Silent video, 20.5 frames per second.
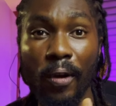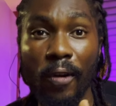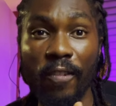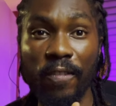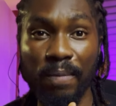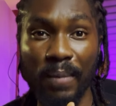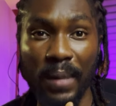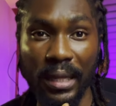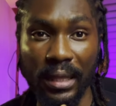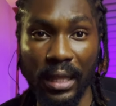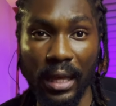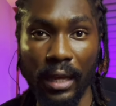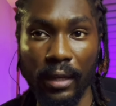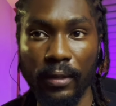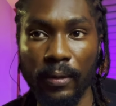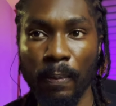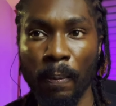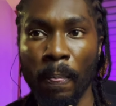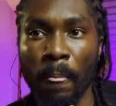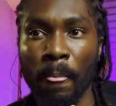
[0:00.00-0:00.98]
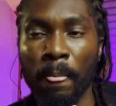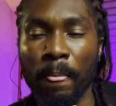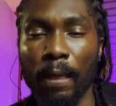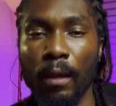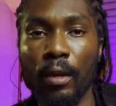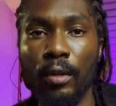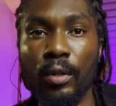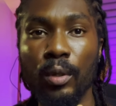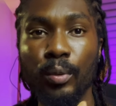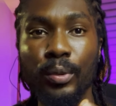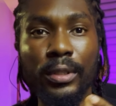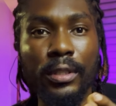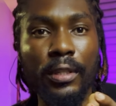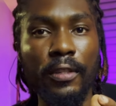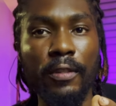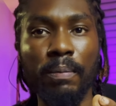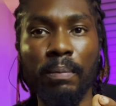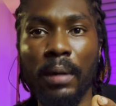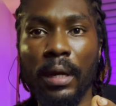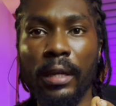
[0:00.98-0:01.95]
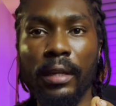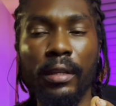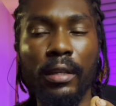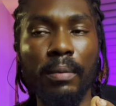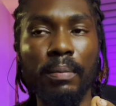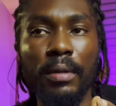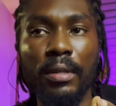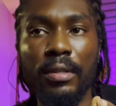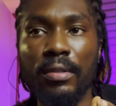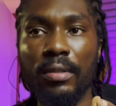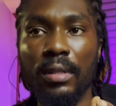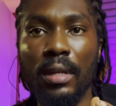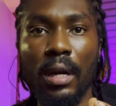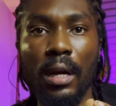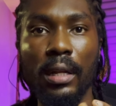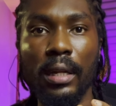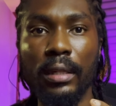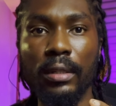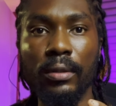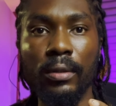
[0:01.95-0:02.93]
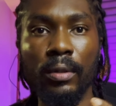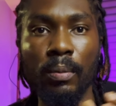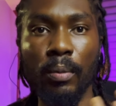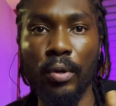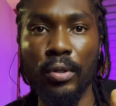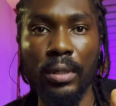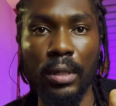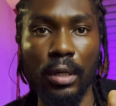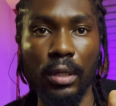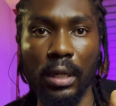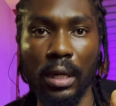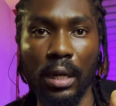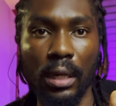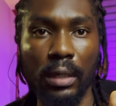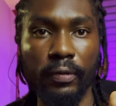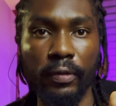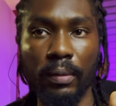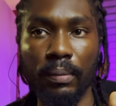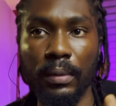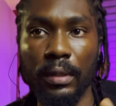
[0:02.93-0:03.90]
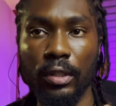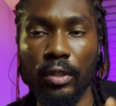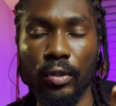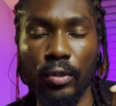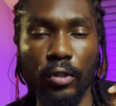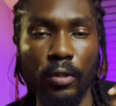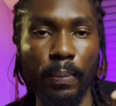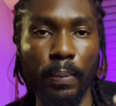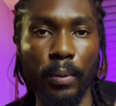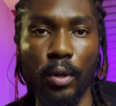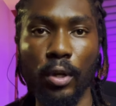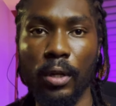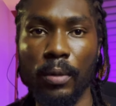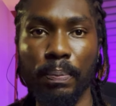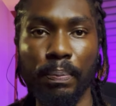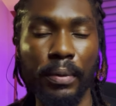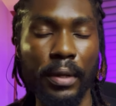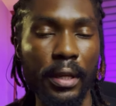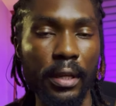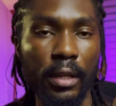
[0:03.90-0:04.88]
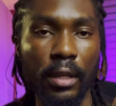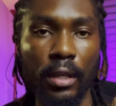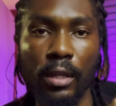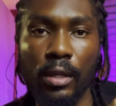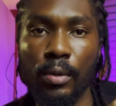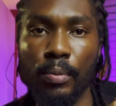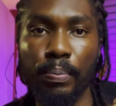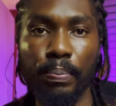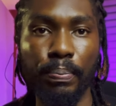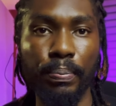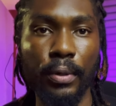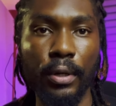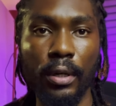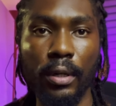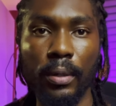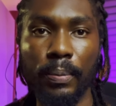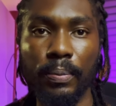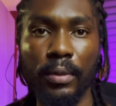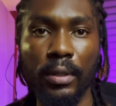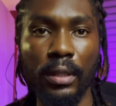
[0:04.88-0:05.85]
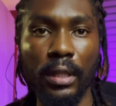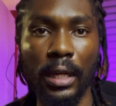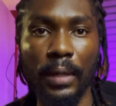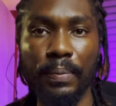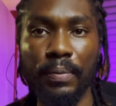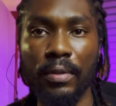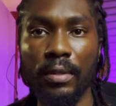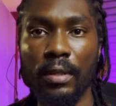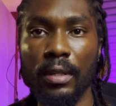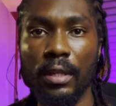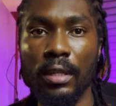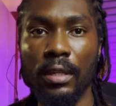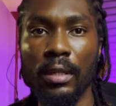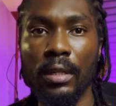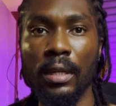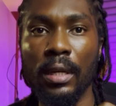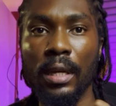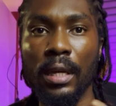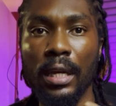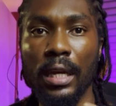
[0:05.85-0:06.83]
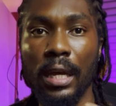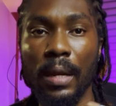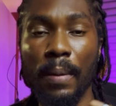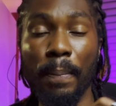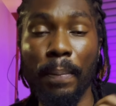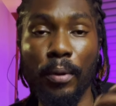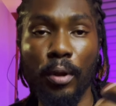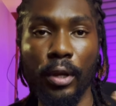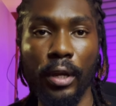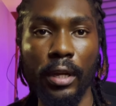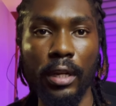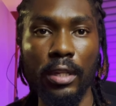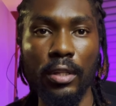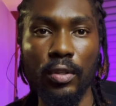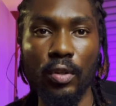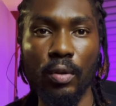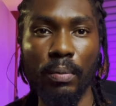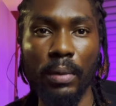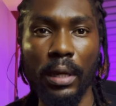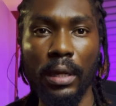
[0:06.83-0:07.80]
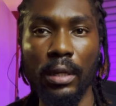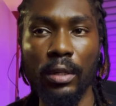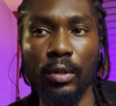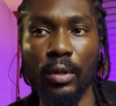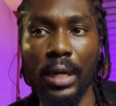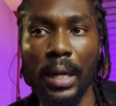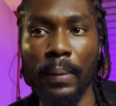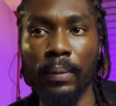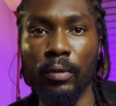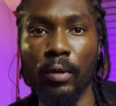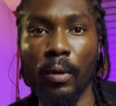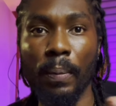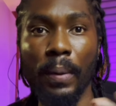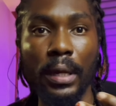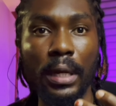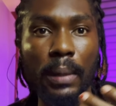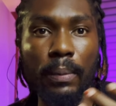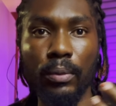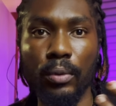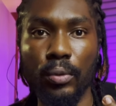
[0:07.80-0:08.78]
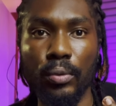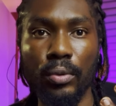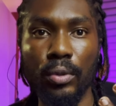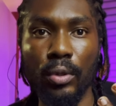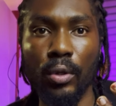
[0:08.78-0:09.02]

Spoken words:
off my decks. With this mic, it means that no more sound card for me. You just plug and play. Put it up the Type-C and plug it into my laptop, and I'm good to